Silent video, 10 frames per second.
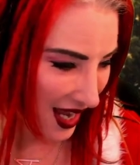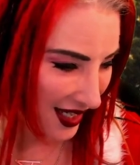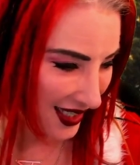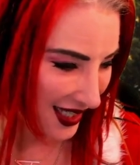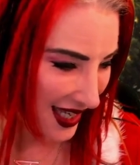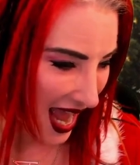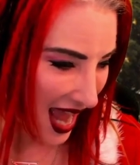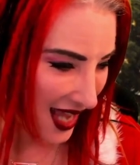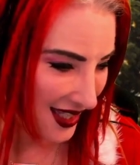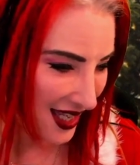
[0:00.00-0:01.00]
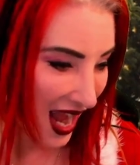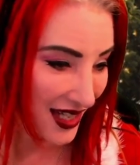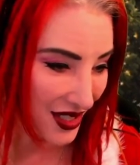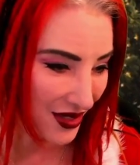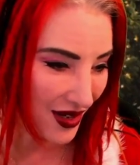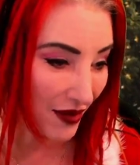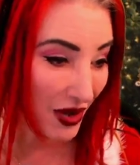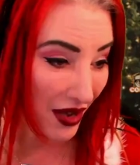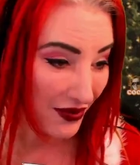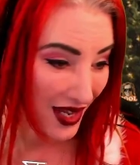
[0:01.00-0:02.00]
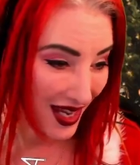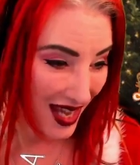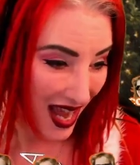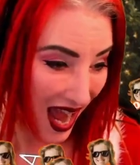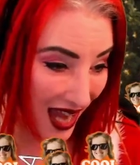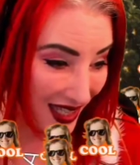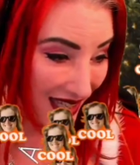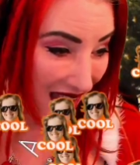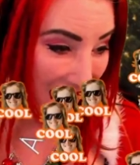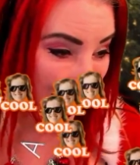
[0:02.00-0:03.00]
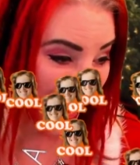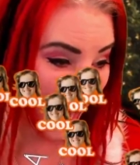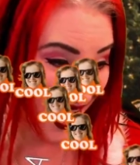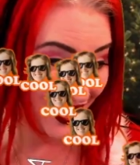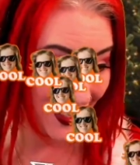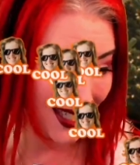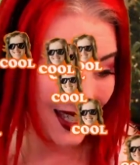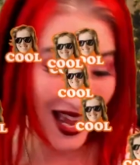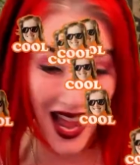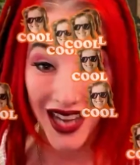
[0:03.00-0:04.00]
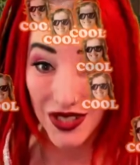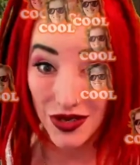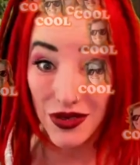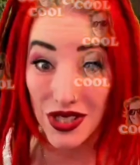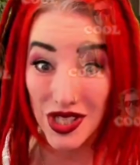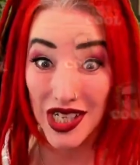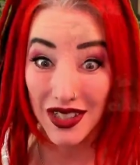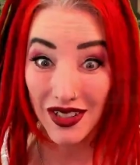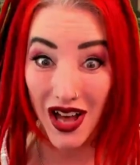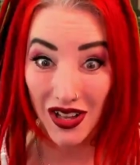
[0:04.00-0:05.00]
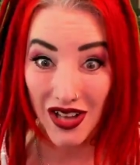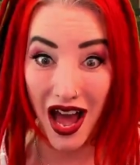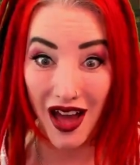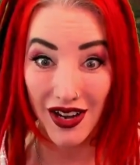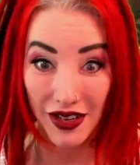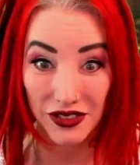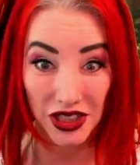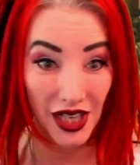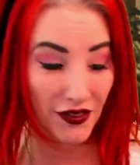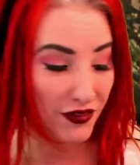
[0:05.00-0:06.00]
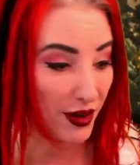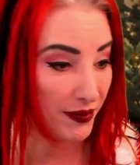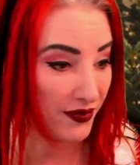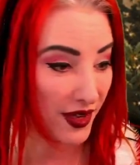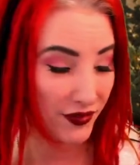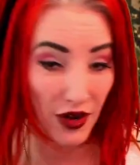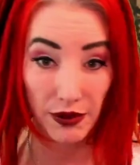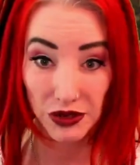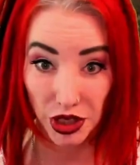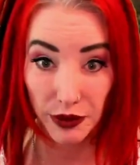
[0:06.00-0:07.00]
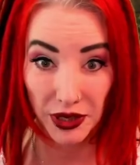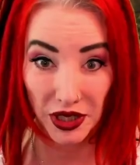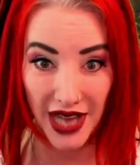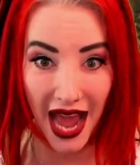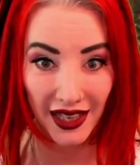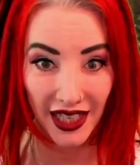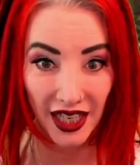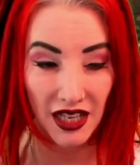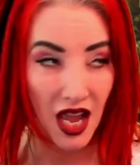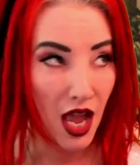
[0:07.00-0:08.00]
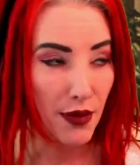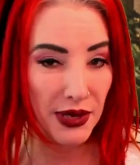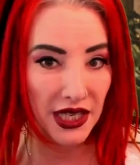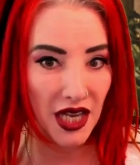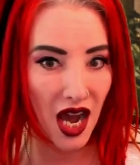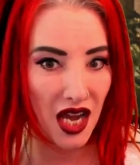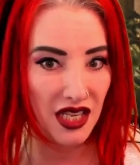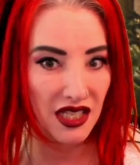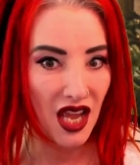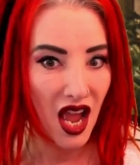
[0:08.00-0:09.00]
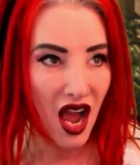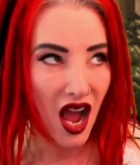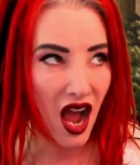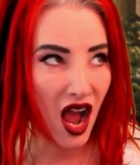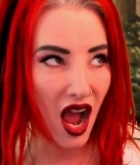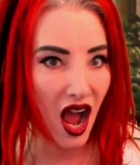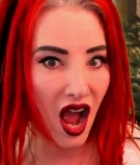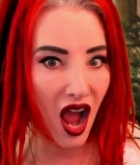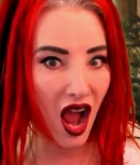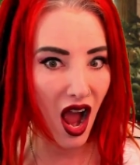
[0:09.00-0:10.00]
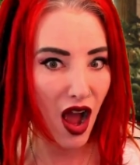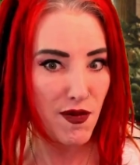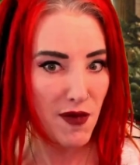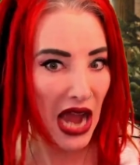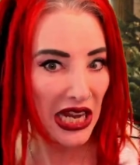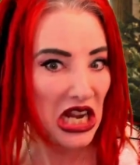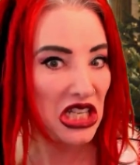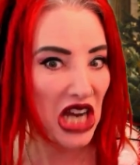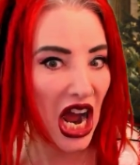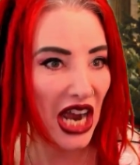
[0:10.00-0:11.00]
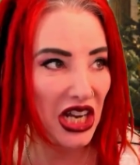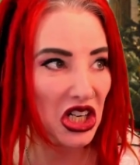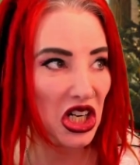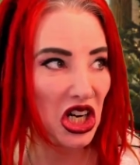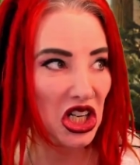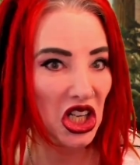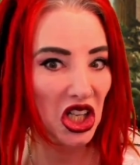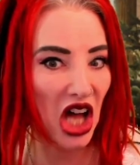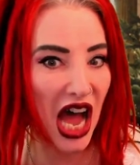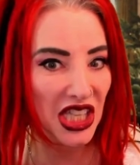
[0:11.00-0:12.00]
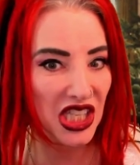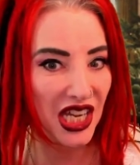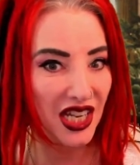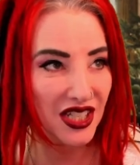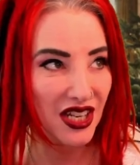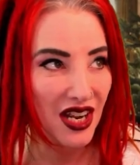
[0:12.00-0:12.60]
yes, I do. Well, I do steal a lot of shit from Jupiter Gatling because my entire closet,